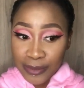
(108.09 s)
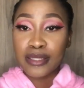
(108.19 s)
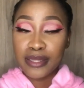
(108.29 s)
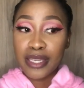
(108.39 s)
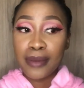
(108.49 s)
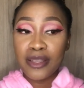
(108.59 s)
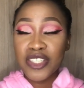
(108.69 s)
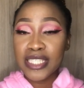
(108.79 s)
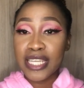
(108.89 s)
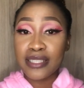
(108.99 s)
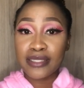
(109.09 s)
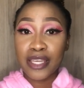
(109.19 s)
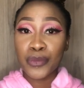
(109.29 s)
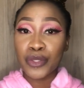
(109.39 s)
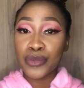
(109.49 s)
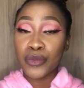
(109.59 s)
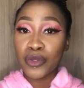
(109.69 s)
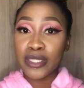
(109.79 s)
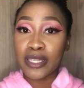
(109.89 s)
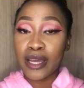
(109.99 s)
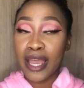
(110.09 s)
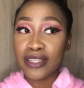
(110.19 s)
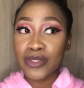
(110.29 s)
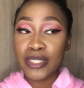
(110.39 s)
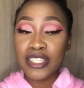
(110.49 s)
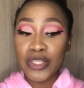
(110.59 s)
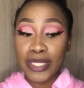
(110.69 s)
The thing about Shein is that when you order, as soon as you